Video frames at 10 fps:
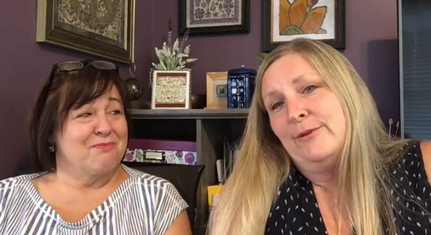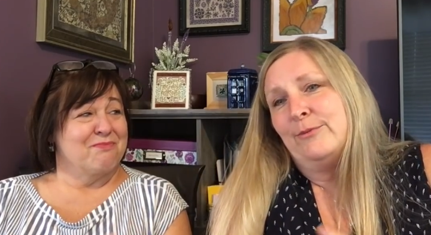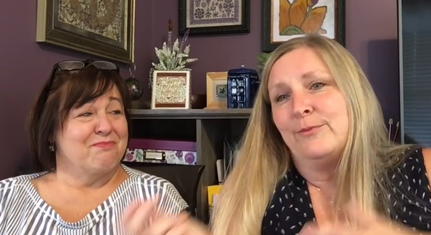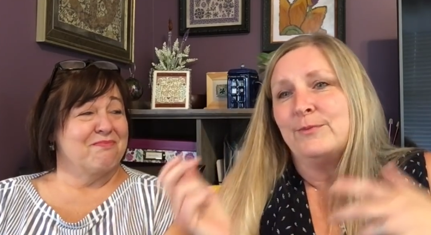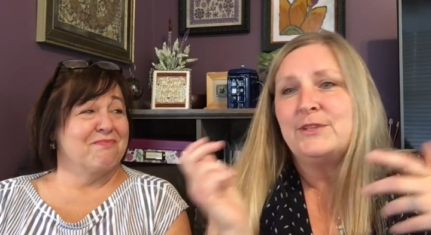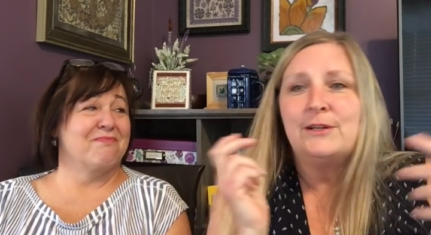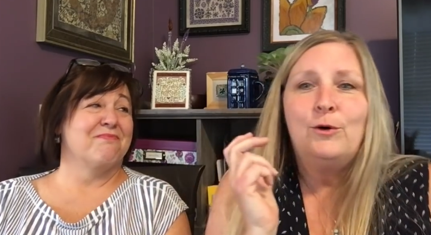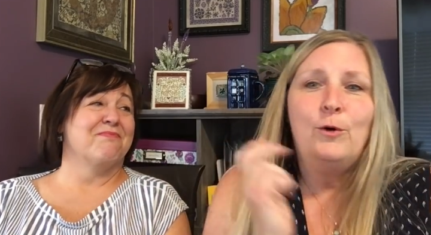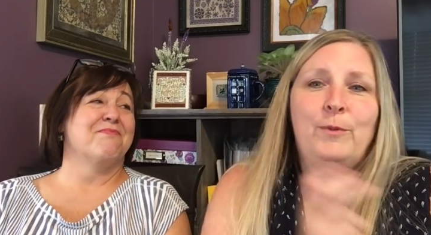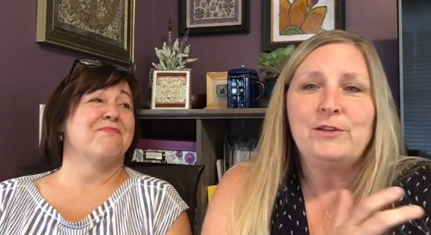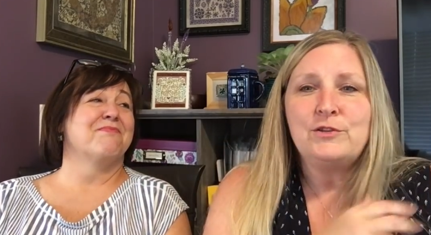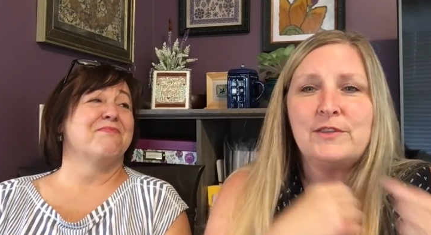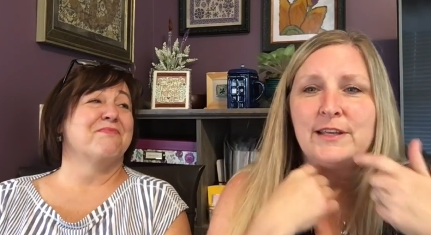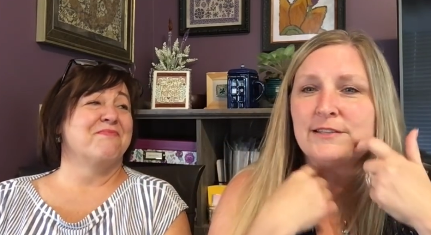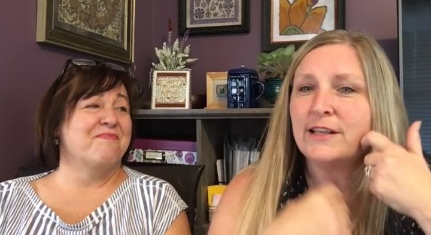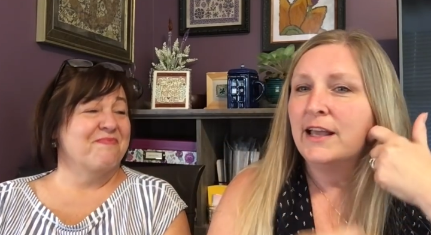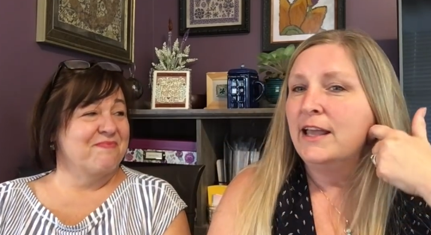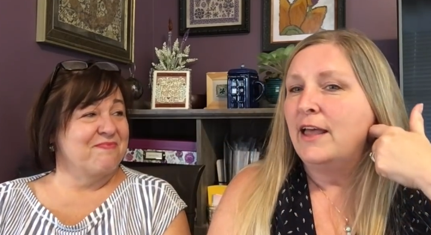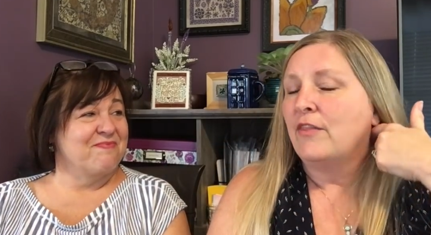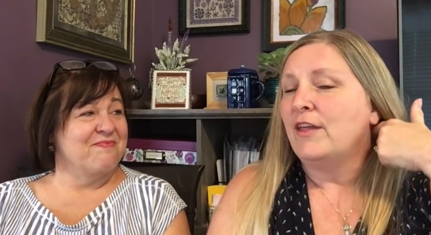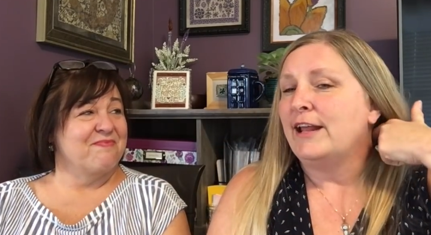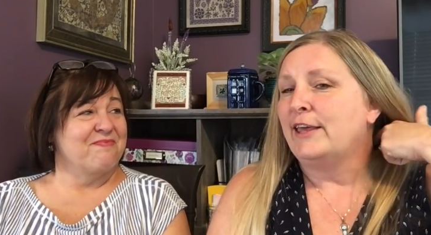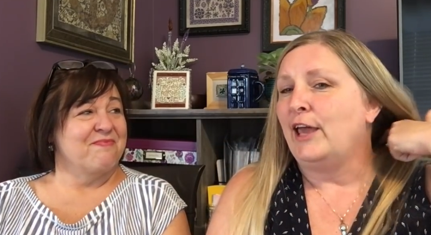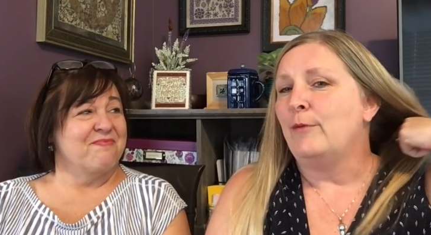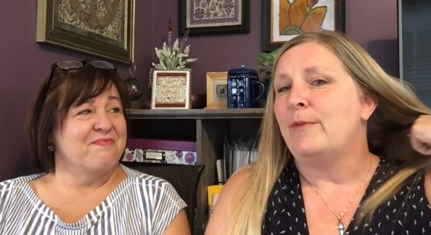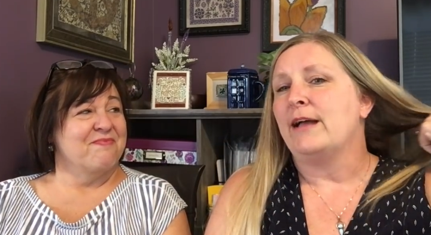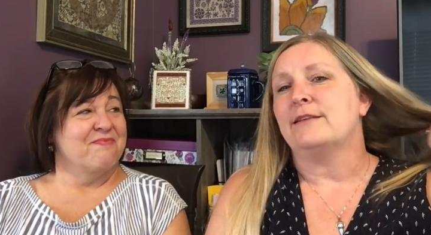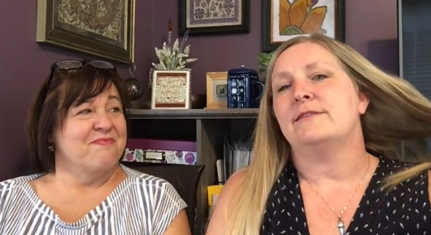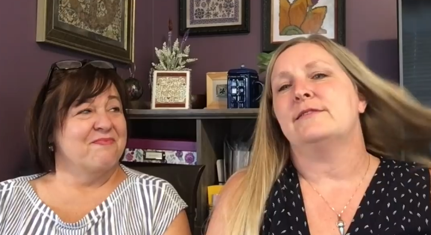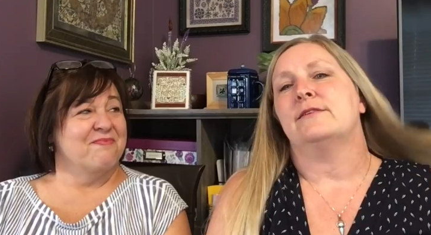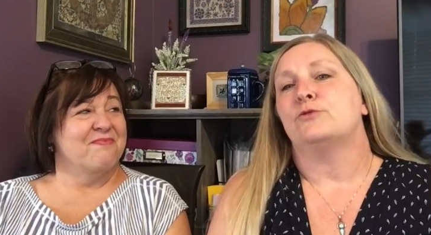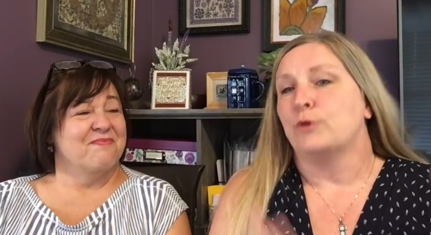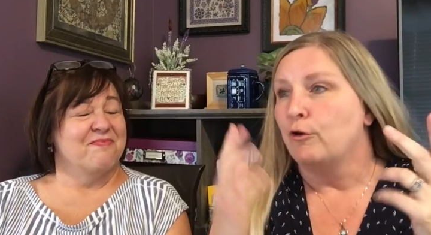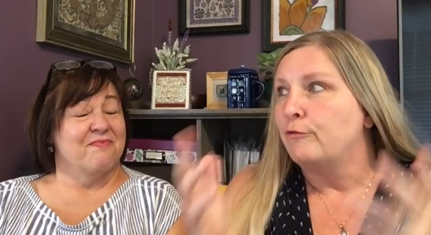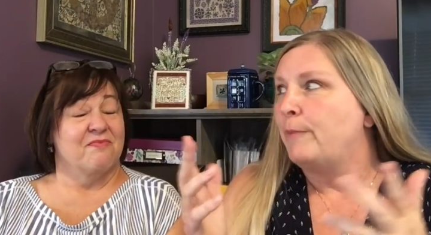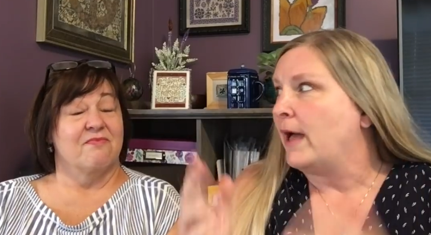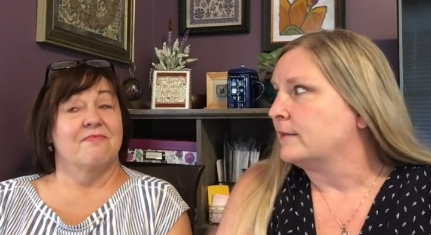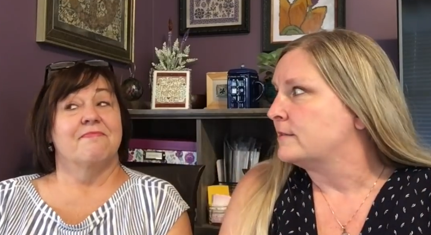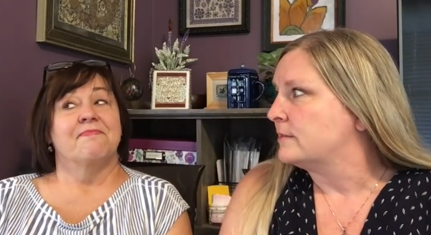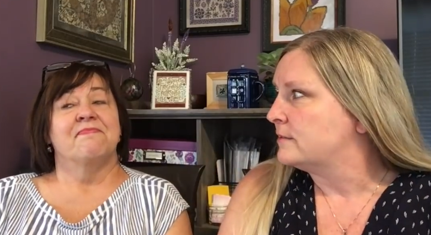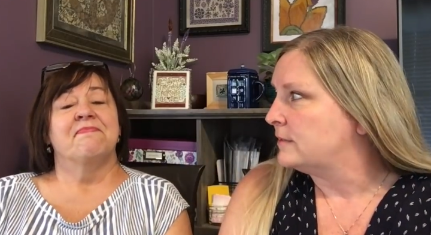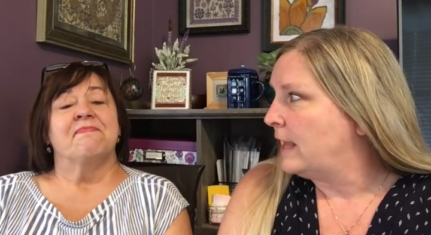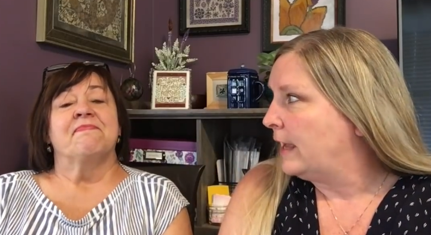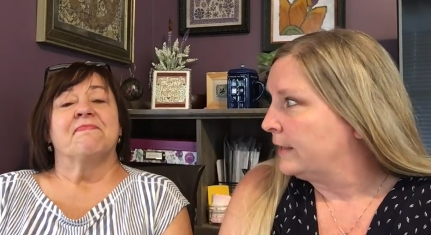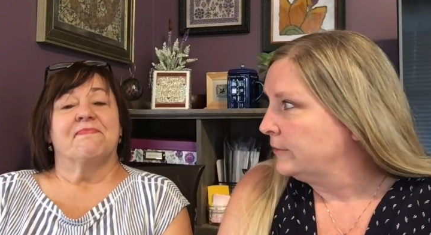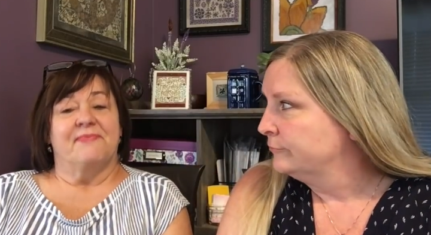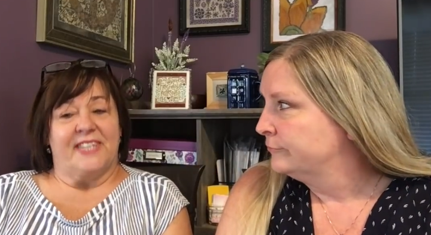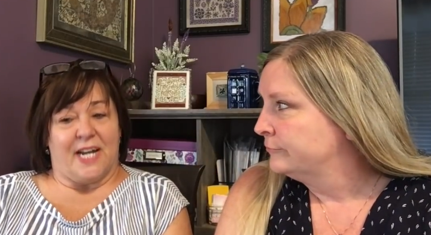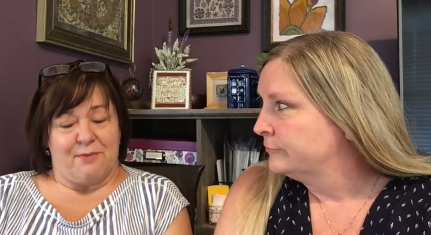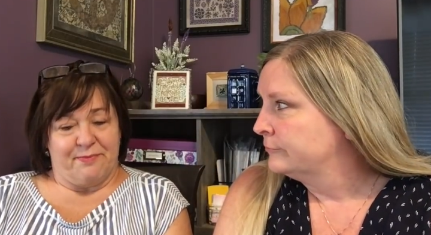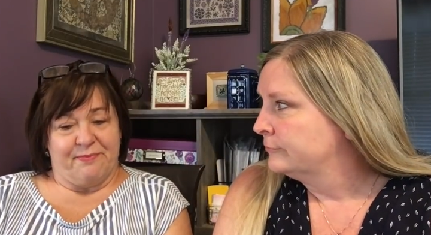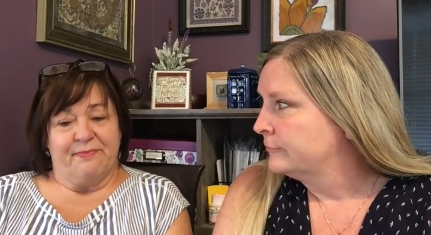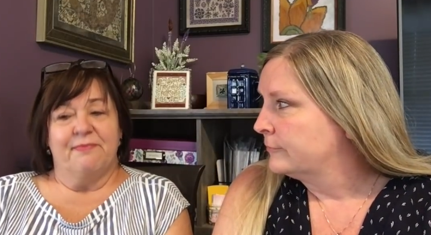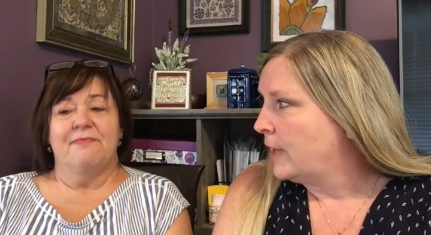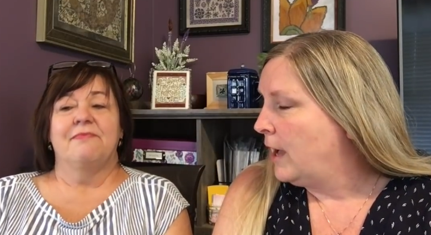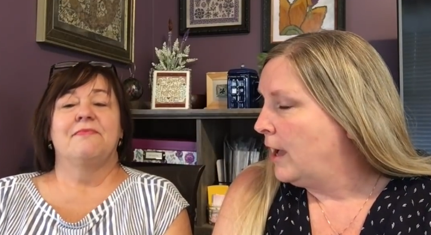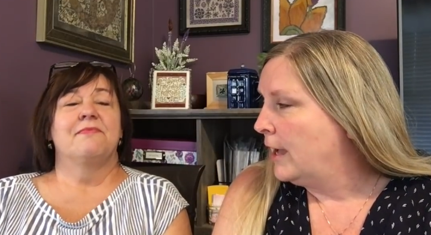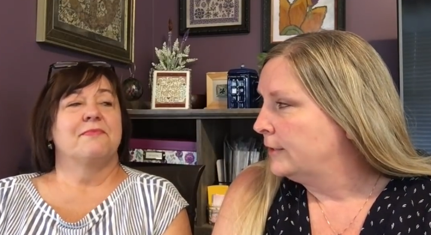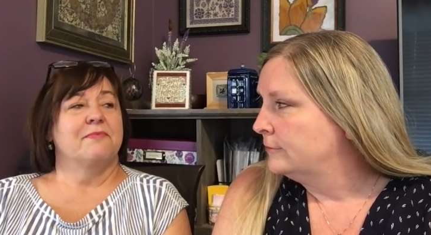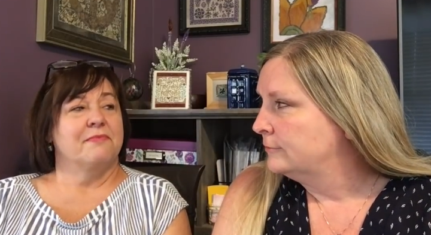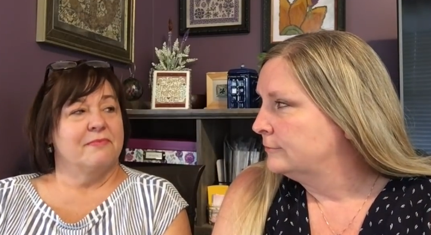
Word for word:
Speaker 1: and did a whole bunch of things. And then I came back to drove back to Cincinnati. Yep. On